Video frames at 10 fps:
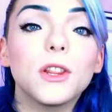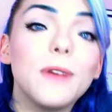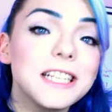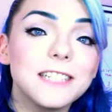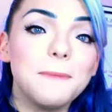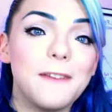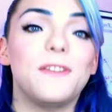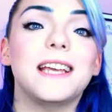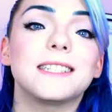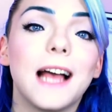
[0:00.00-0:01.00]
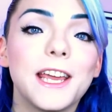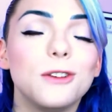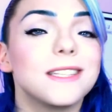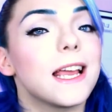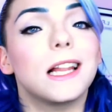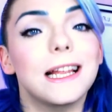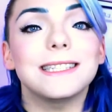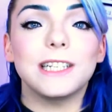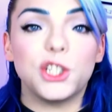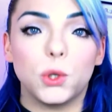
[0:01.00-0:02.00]
For the rest of my face, I use a
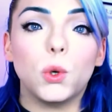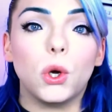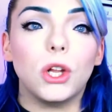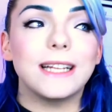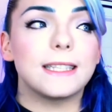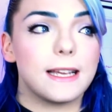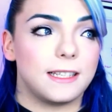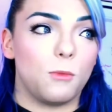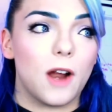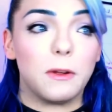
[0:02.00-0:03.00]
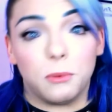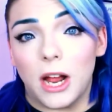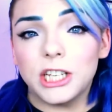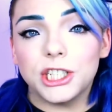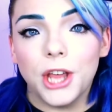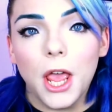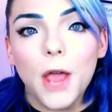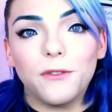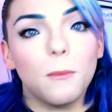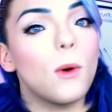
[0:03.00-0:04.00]
cleansing tool. It's more of a brush
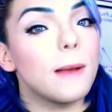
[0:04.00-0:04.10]
from a